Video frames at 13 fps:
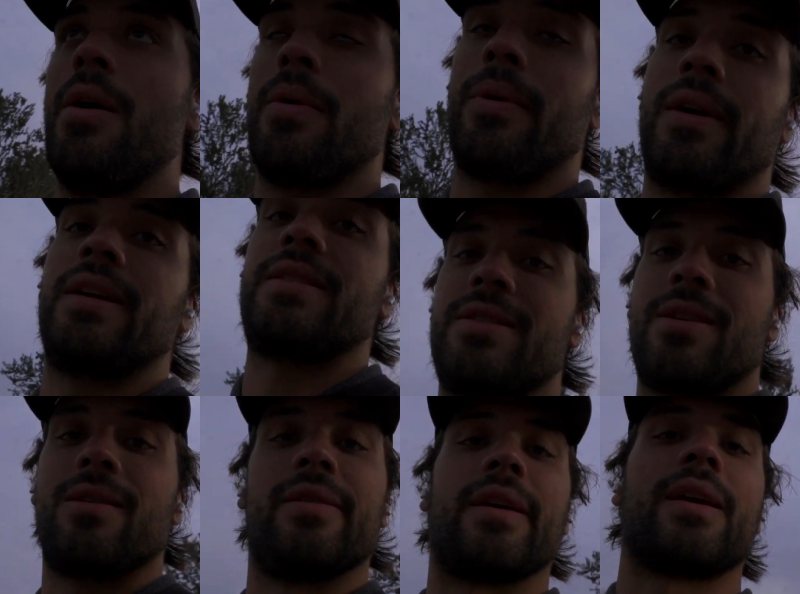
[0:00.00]
we're going to get
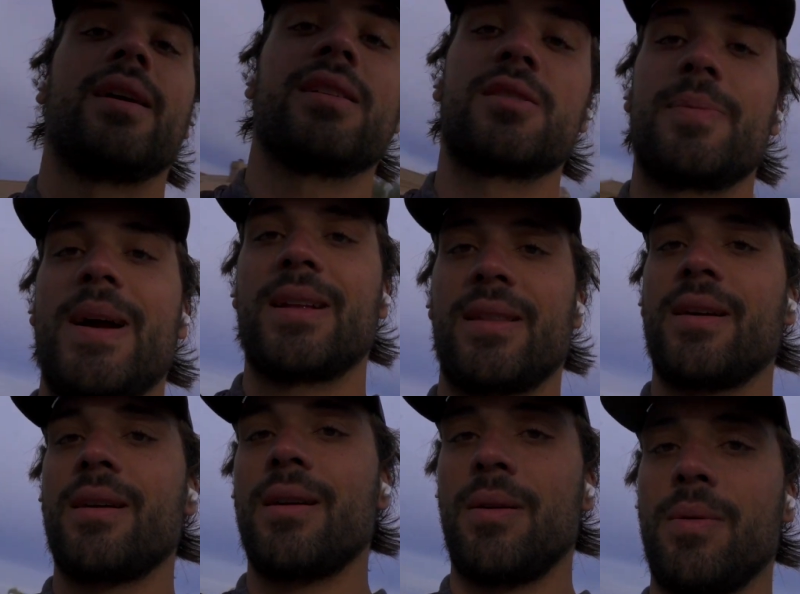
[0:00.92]
started on the cuts back
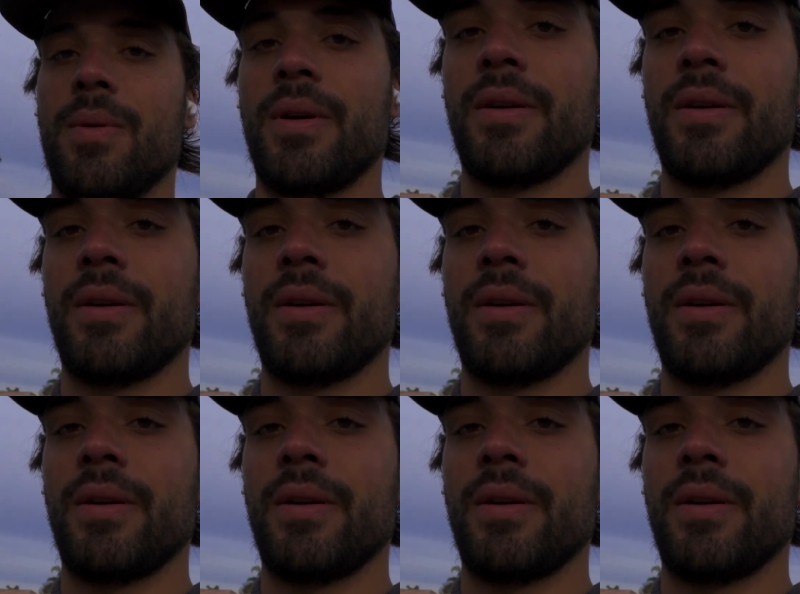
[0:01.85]
there. We're